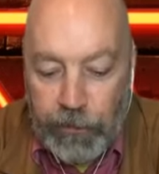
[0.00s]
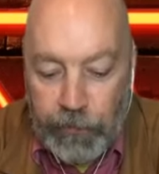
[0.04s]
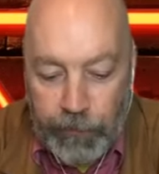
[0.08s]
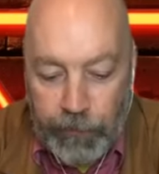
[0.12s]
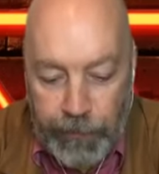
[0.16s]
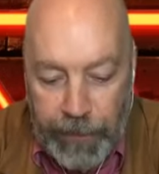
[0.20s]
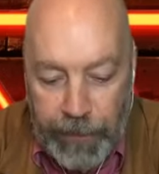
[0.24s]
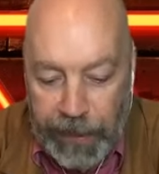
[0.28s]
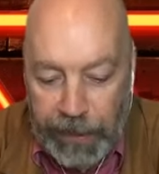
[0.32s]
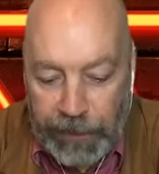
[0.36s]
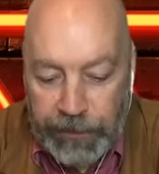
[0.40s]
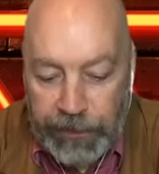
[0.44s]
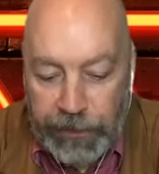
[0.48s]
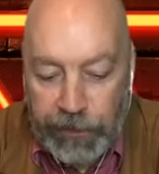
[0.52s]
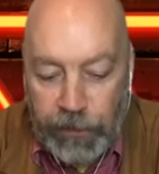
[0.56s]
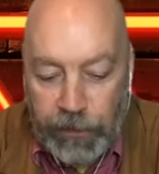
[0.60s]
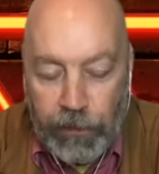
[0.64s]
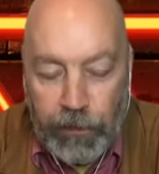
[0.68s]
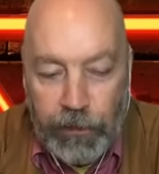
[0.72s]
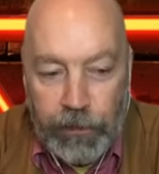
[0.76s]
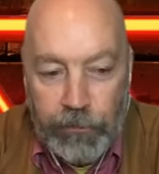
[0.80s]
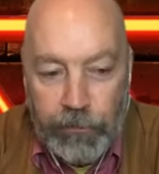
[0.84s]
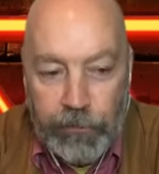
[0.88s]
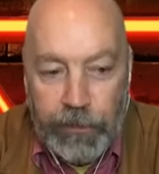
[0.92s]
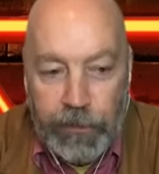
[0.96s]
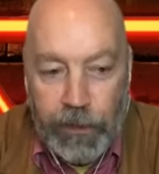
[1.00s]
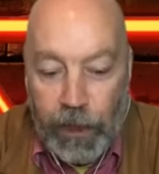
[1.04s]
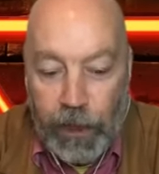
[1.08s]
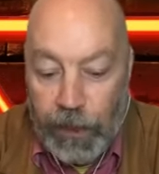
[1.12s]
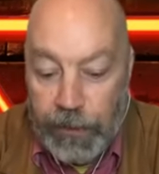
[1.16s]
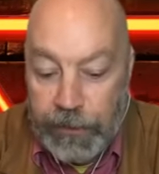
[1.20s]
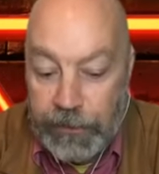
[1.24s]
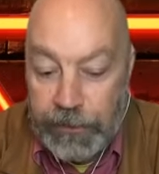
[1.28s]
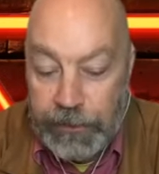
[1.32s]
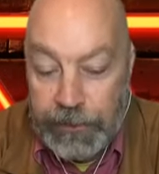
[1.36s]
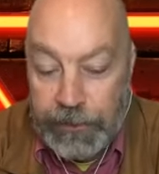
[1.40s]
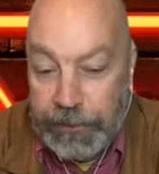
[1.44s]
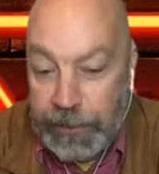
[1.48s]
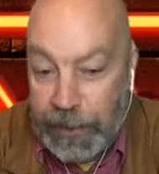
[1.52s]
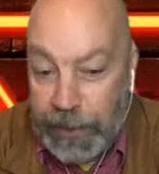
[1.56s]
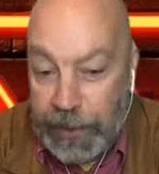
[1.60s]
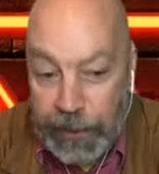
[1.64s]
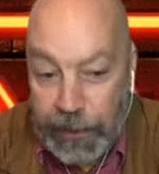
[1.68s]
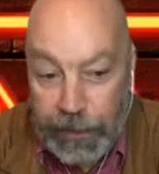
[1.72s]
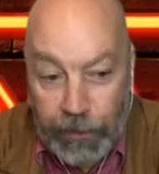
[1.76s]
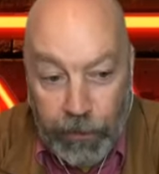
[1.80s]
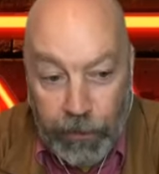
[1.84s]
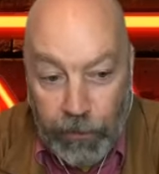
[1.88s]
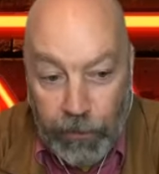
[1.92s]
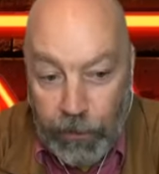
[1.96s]
managing hardware,
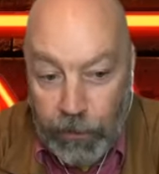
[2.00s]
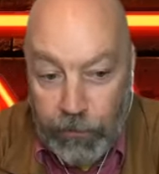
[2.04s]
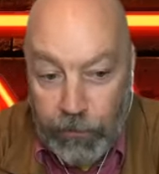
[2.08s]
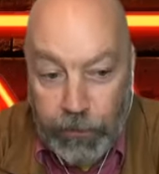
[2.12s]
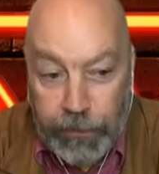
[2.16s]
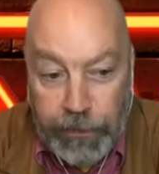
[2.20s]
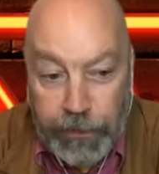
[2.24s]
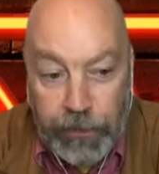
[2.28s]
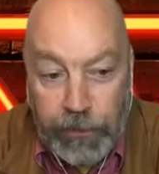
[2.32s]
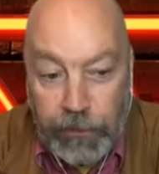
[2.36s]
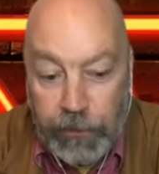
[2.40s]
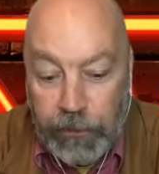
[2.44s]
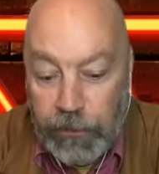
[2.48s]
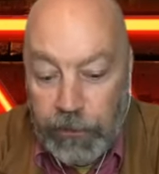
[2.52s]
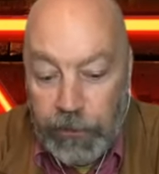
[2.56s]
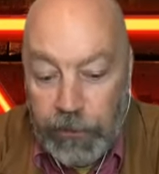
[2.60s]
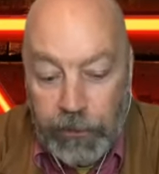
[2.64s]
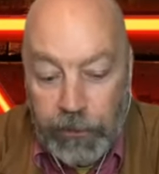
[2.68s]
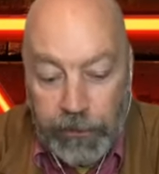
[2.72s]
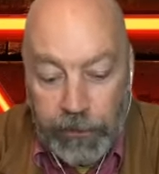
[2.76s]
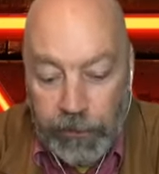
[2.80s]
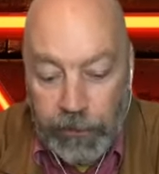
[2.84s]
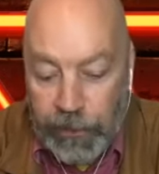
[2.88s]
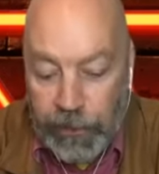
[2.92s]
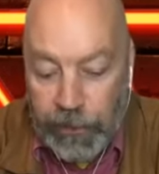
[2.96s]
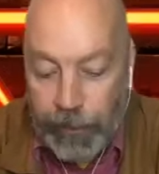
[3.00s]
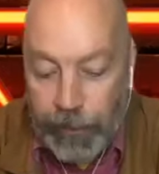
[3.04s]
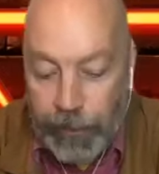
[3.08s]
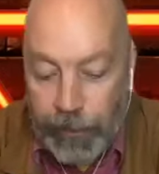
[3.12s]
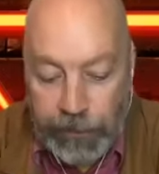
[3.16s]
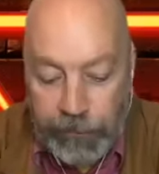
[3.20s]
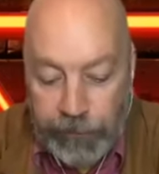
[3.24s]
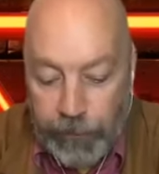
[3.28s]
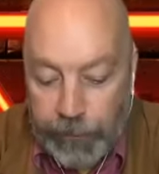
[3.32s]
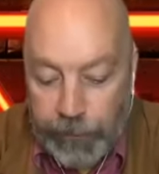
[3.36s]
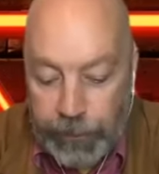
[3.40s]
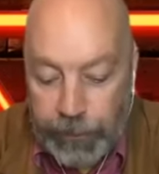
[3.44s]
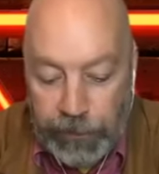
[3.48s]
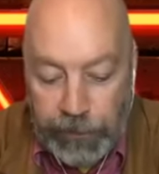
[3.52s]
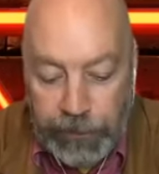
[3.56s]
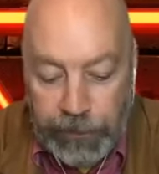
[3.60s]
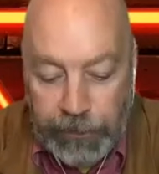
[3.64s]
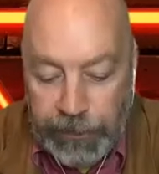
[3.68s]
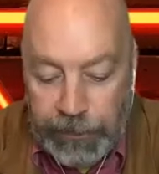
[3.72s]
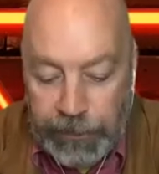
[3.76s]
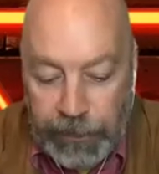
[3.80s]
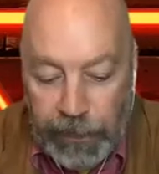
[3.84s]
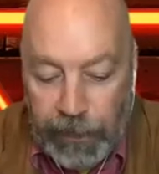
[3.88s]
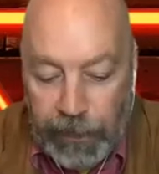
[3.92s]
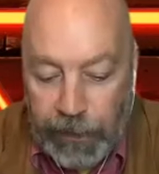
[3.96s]
understanding hardware, you know, the
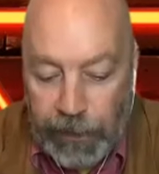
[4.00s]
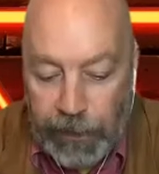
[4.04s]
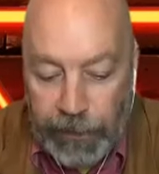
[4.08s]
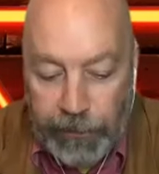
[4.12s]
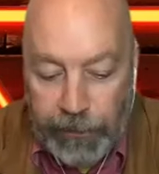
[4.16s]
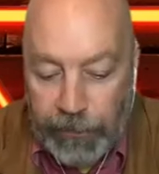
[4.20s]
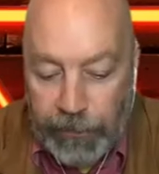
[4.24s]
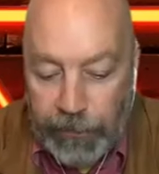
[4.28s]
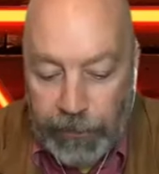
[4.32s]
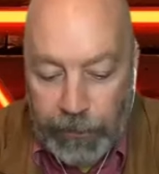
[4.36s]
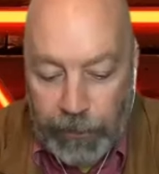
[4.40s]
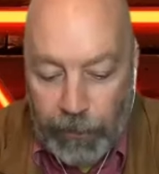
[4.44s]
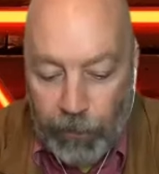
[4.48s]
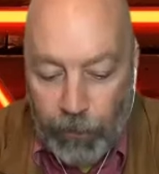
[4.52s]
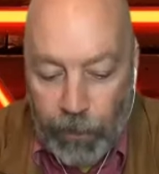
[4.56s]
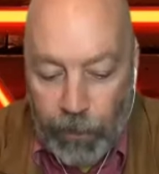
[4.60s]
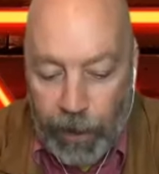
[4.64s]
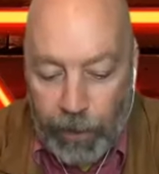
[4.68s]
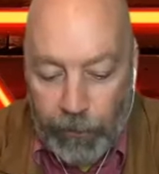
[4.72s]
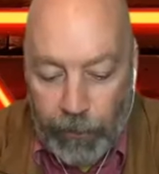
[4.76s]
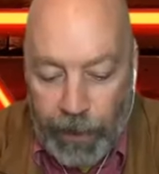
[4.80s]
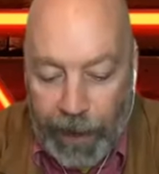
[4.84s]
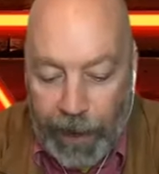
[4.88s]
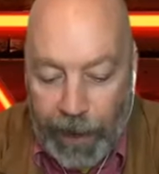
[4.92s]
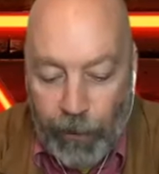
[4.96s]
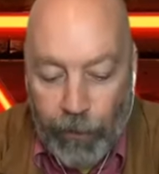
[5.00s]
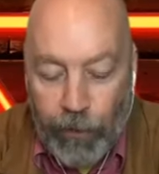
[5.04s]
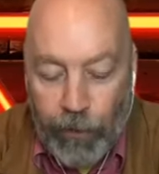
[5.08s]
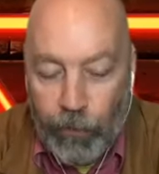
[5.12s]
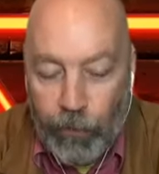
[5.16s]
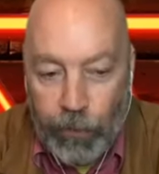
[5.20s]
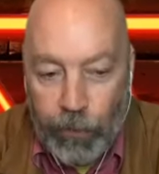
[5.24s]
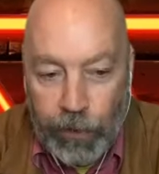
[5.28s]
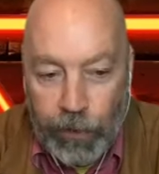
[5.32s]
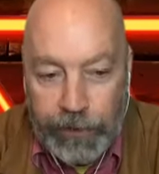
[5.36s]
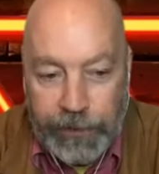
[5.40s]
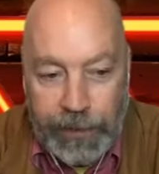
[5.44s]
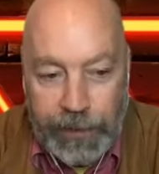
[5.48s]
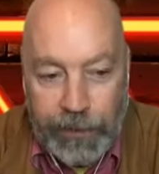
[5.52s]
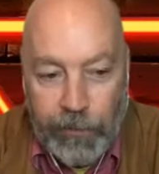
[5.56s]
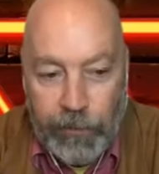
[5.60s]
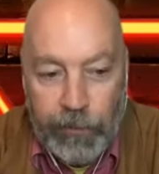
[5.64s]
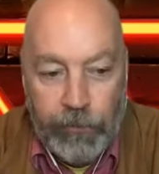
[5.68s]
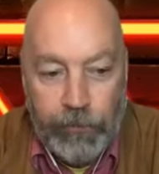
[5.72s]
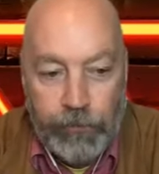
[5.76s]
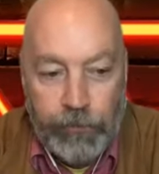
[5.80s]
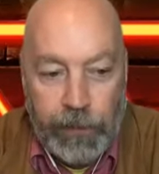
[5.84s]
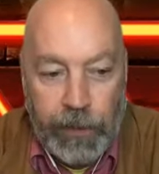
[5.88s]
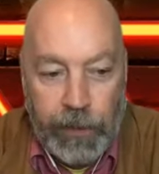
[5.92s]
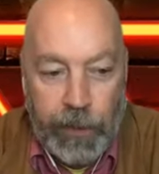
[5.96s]
observability on you know on how it works, how it
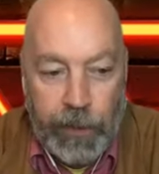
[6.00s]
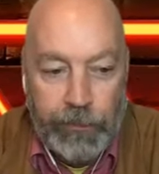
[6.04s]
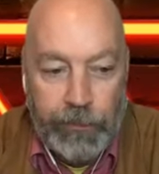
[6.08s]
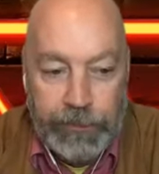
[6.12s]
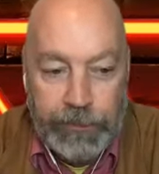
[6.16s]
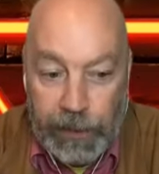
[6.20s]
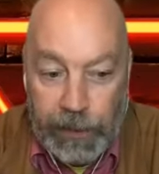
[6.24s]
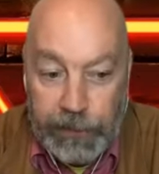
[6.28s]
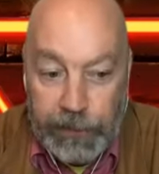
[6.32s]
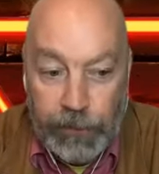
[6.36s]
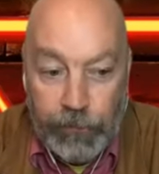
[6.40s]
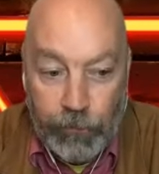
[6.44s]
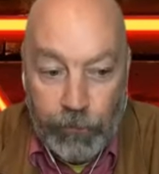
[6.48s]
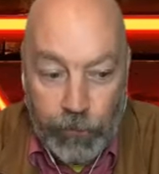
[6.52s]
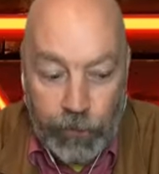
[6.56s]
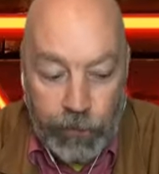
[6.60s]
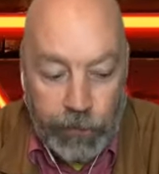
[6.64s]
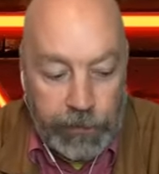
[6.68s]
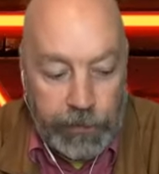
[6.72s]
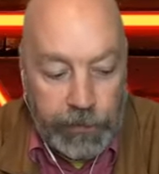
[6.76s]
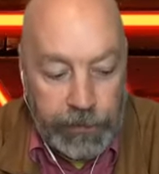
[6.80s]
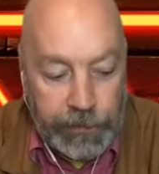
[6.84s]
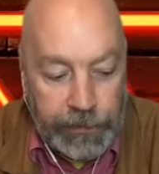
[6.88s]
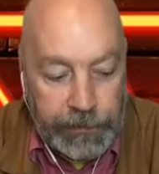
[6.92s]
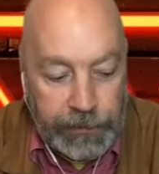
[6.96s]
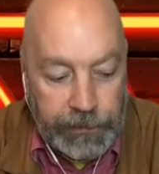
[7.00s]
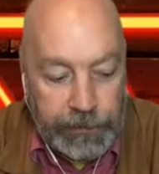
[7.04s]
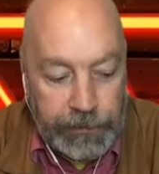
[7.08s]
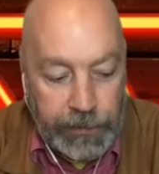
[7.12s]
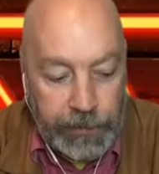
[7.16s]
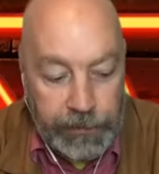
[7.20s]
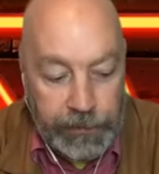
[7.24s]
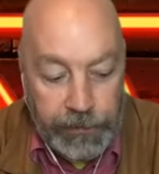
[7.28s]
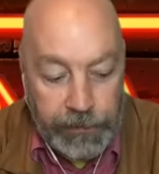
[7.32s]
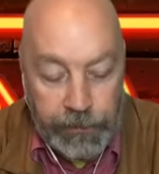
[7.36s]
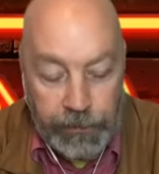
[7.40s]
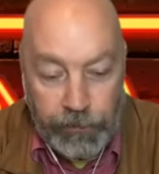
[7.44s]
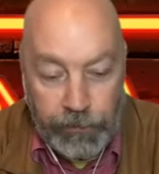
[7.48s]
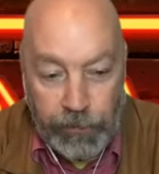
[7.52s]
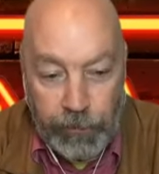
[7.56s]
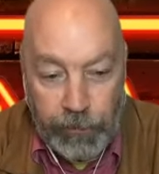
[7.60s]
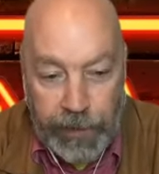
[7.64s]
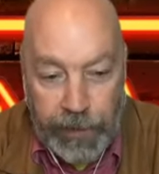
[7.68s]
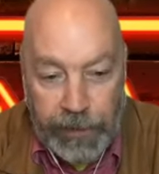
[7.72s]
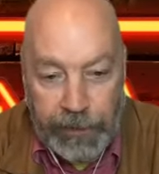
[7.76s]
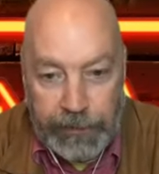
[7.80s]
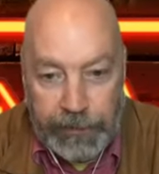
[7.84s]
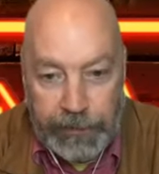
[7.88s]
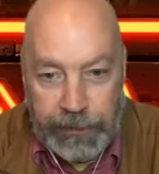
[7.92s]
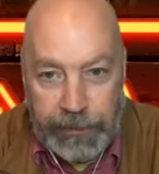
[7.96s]
how it doesn't work is uh, is just
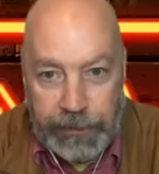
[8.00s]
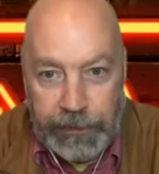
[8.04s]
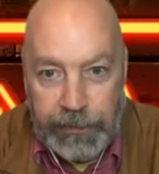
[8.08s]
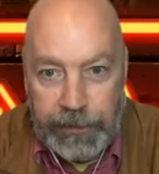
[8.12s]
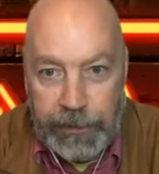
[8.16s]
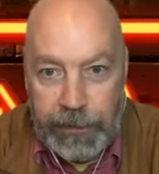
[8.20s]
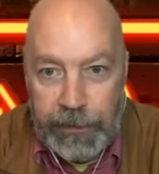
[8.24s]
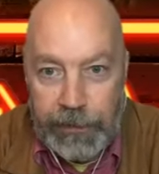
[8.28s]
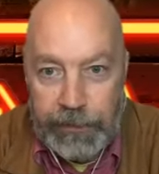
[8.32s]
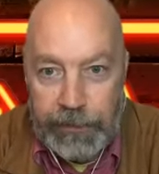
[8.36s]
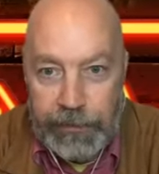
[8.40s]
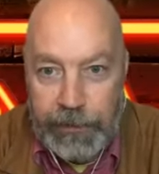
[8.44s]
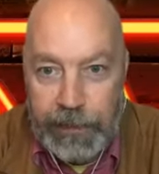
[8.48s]
tremendous these days.